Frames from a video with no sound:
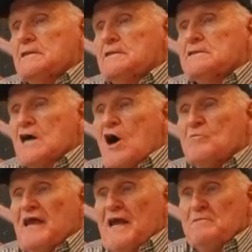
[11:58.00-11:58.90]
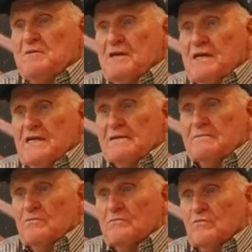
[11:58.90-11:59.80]
Tom came to me,
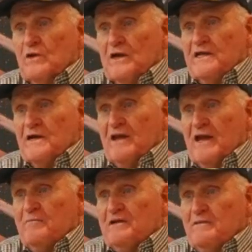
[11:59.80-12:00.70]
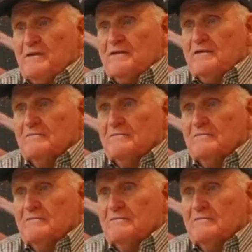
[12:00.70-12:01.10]
and we ended up helping him, and